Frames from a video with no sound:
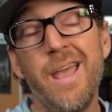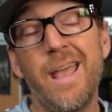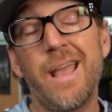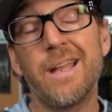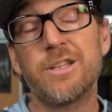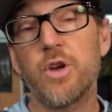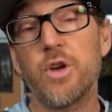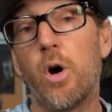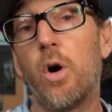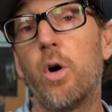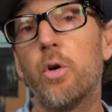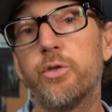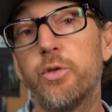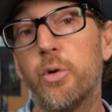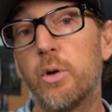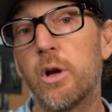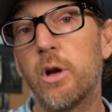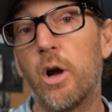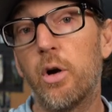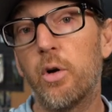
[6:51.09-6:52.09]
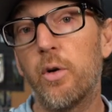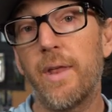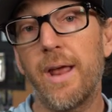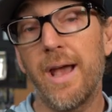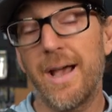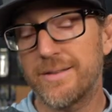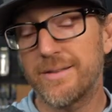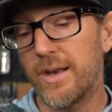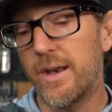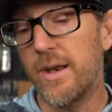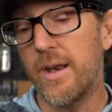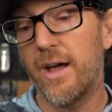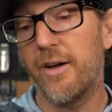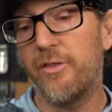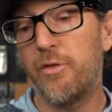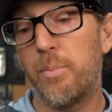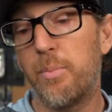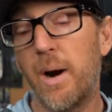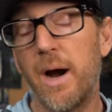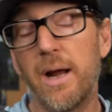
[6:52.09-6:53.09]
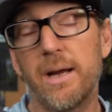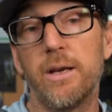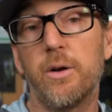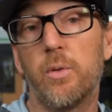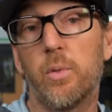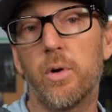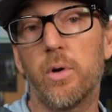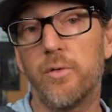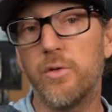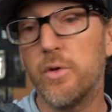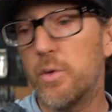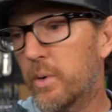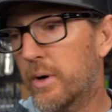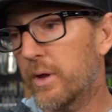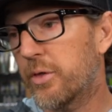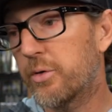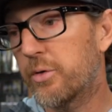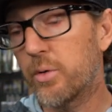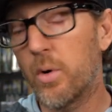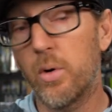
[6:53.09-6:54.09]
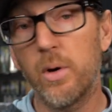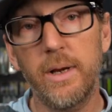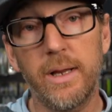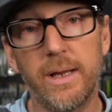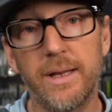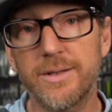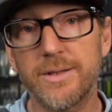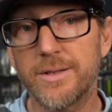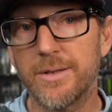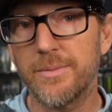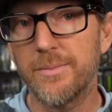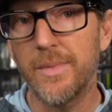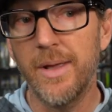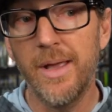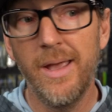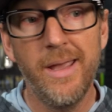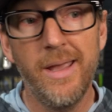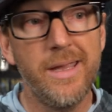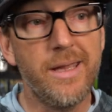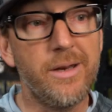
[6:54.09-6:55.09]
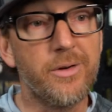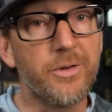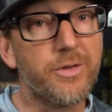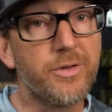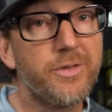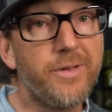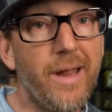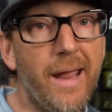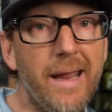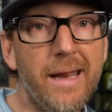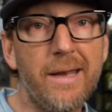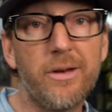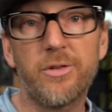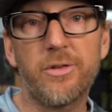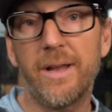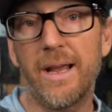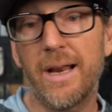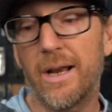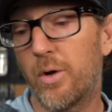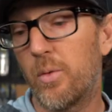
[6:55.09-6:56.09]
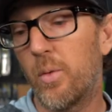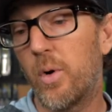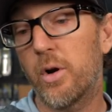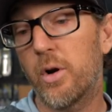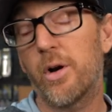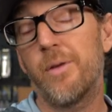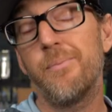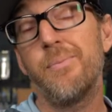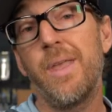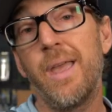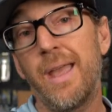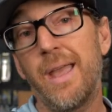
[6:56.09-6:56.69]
It's also a color that has enough body to where if you wanna throw it in some you know, stained or tannic water,